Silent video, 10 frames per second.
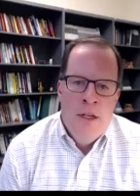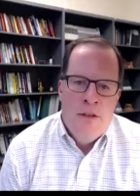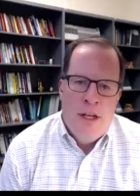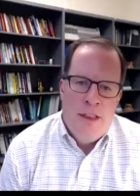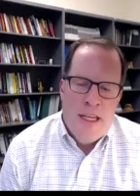
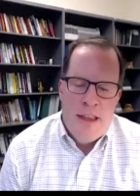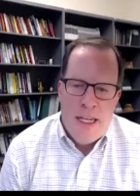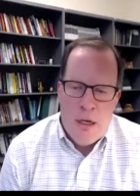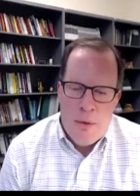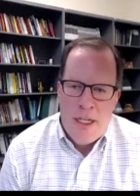So I think
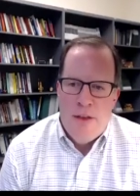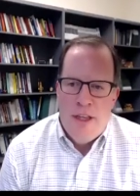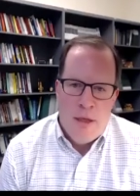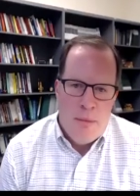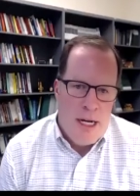there we could
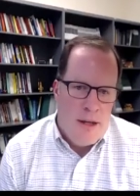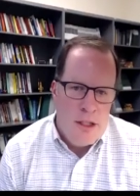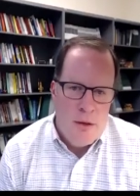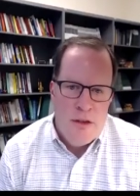think about, you know,